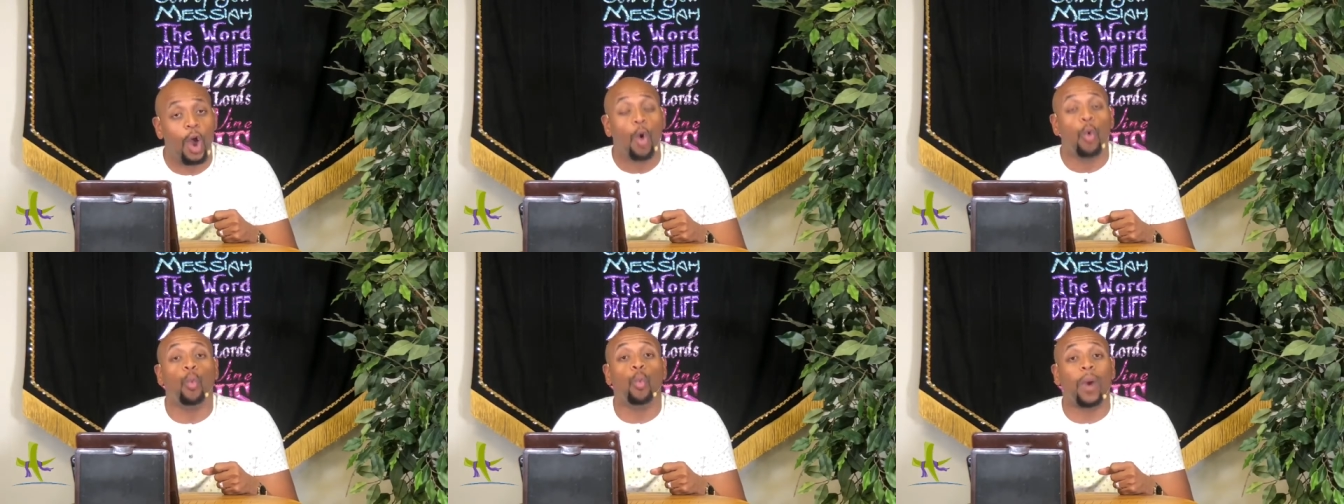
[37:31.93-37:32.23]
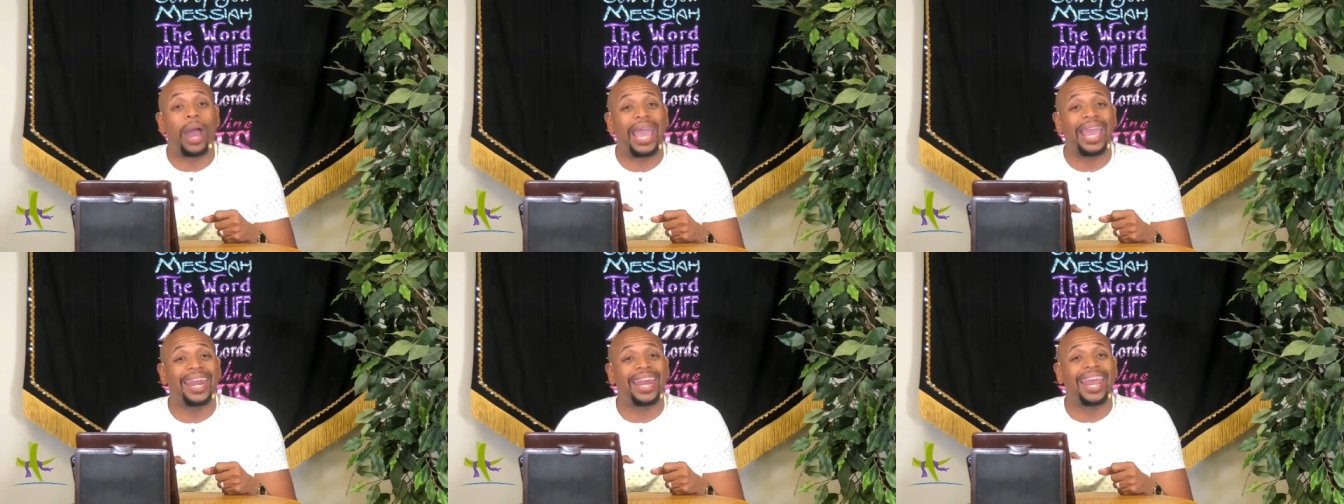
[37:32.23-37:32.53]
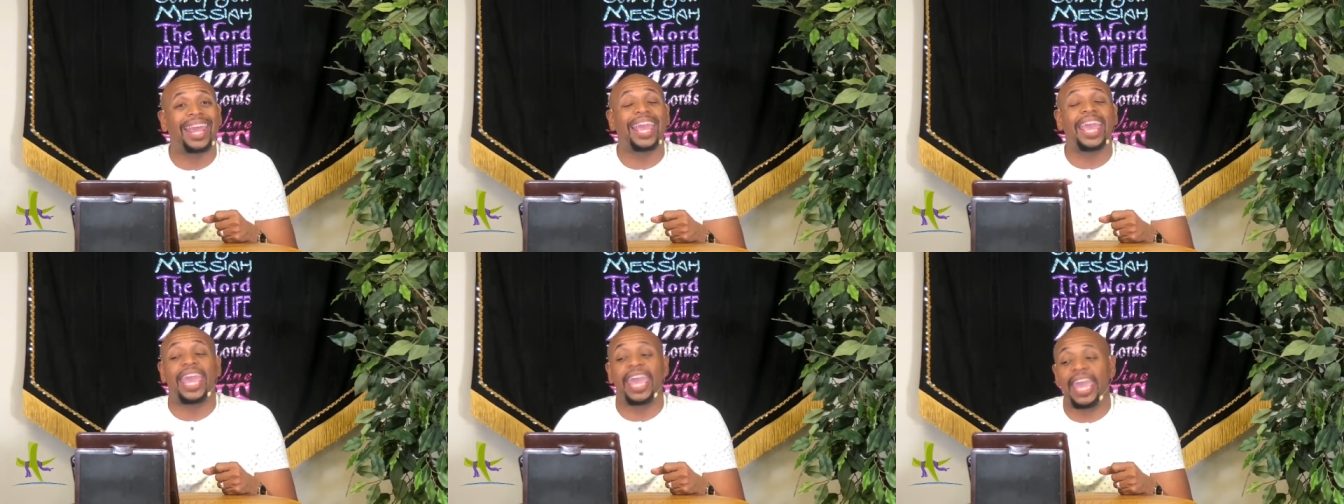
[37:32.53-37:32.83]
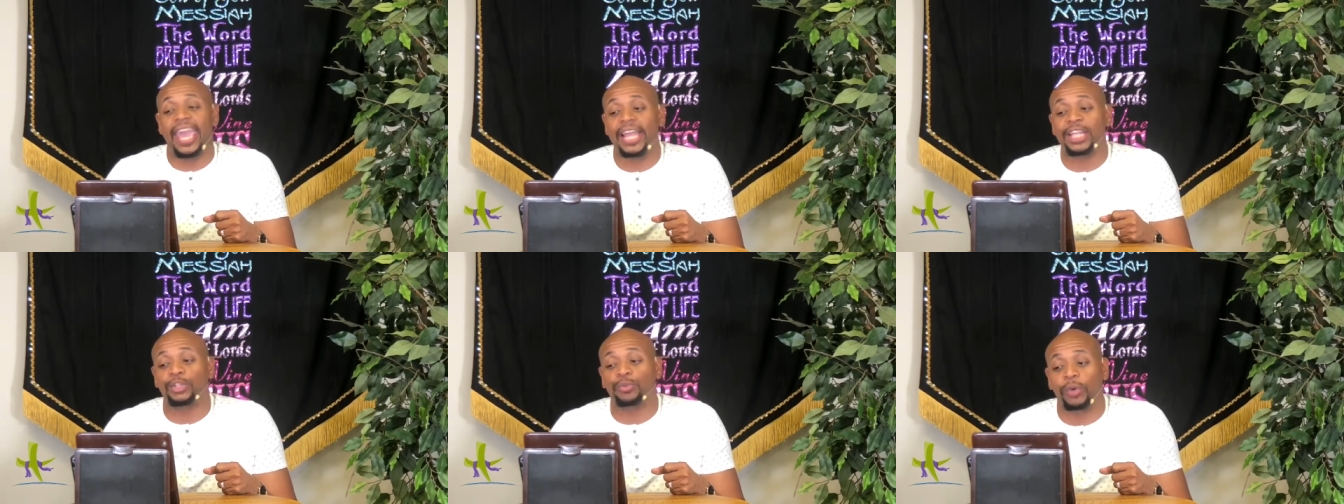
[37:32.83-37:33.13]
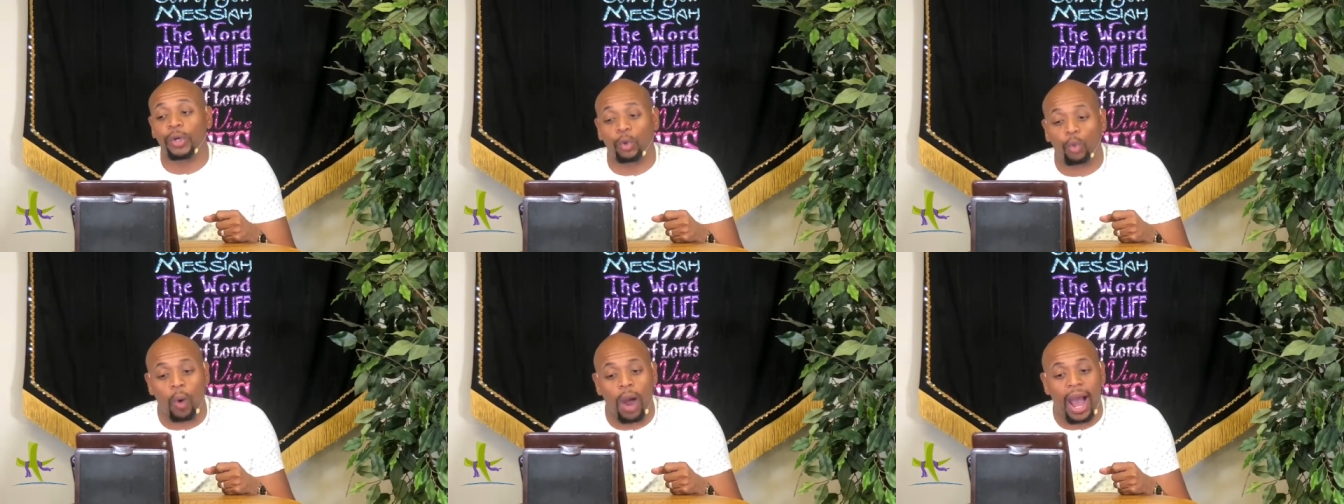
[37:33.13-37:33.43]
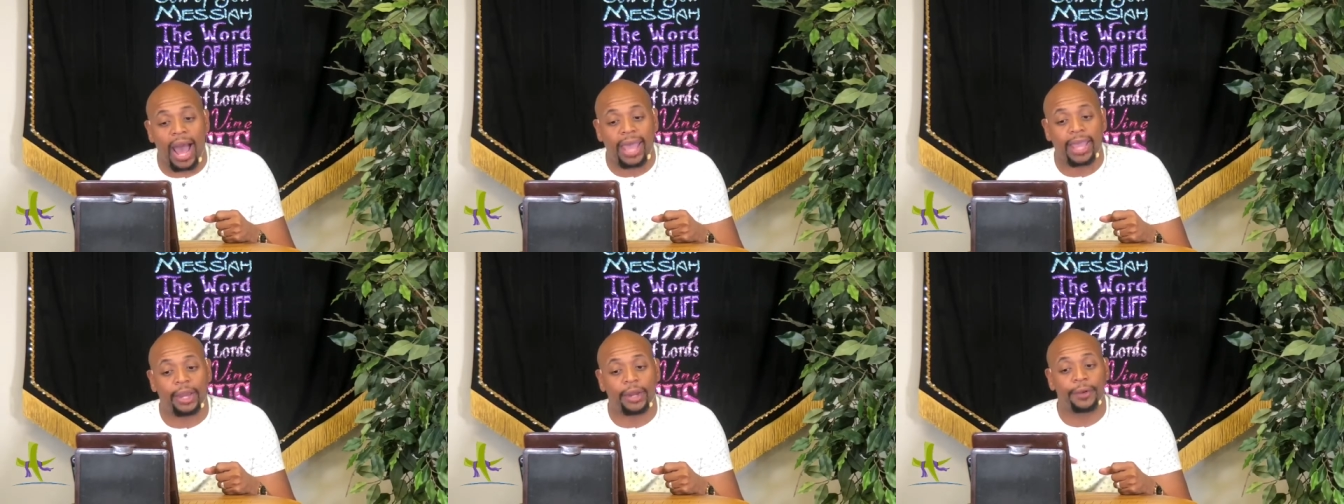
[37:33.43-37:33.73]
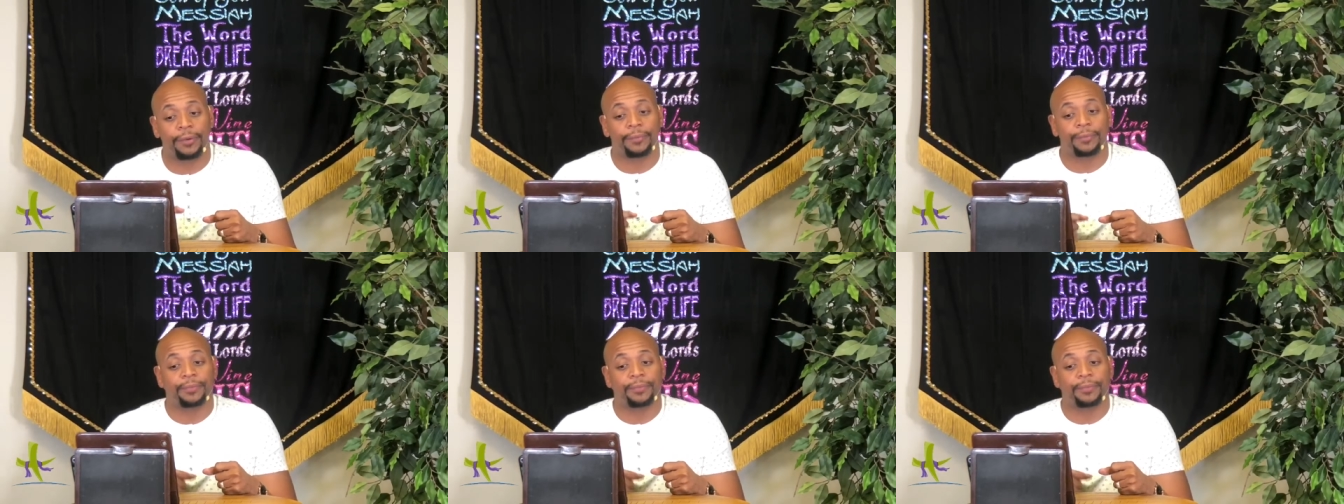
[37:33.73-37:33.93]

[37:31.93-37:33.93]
Waiting is required.